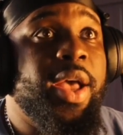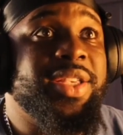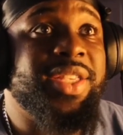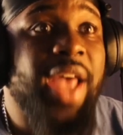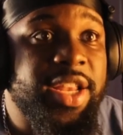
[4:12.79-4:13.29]

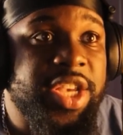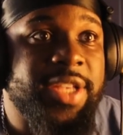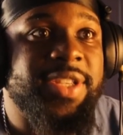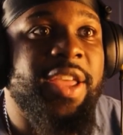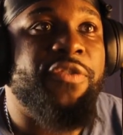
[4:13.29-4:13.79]

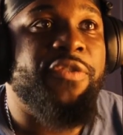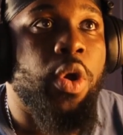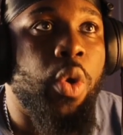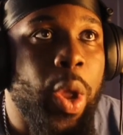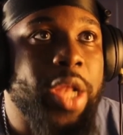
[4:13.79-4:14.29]
Sanchez, if you're
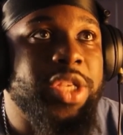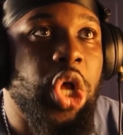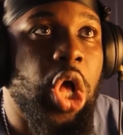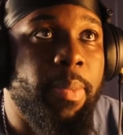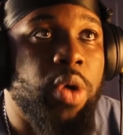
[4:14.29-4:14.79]
going to
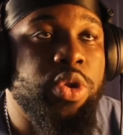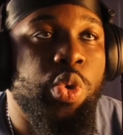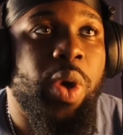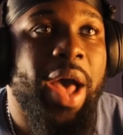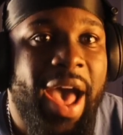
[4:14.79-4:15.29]
come out,
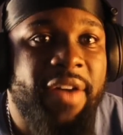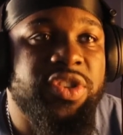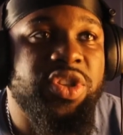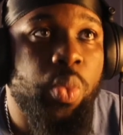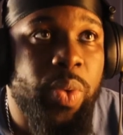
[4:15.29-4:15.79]
you
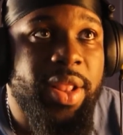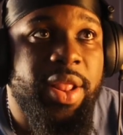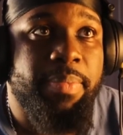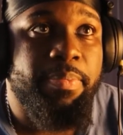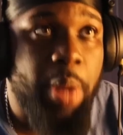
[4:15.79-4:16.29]
have to win
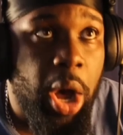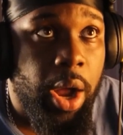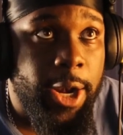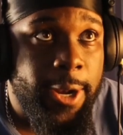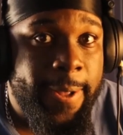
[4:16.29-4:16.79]
the ball.